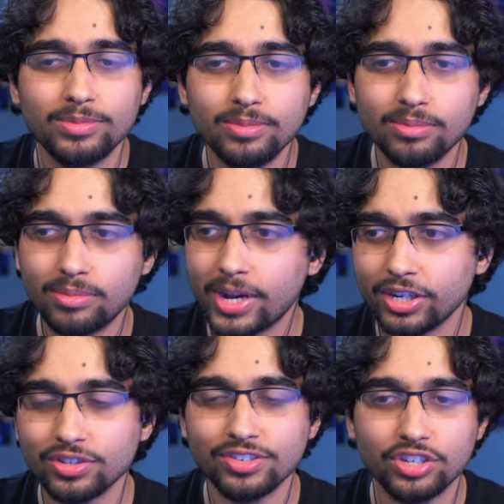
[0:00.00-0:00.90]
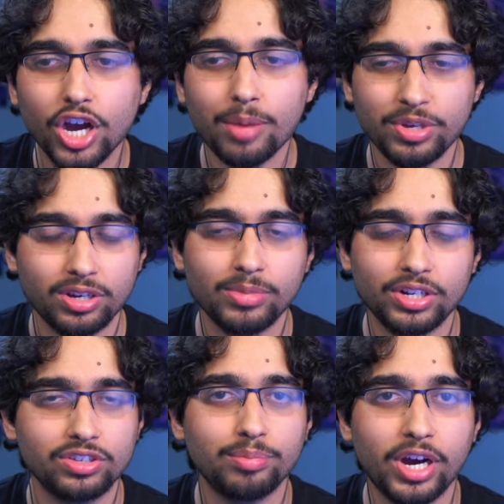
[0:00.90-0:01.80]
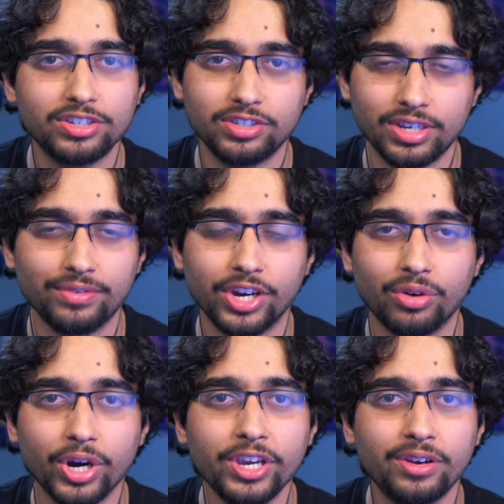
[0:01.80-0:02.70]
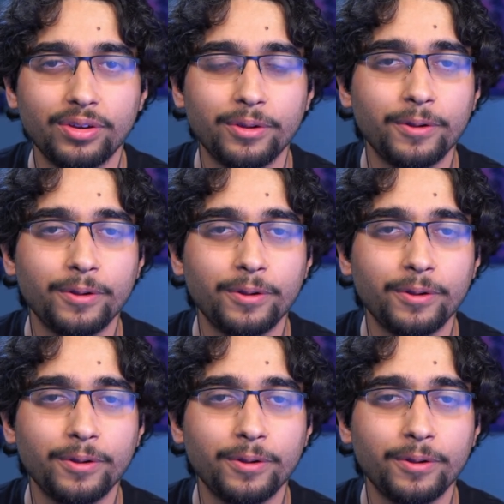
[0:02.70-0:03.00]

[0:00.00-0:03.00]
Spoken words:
microscopic amounts of positivity, right?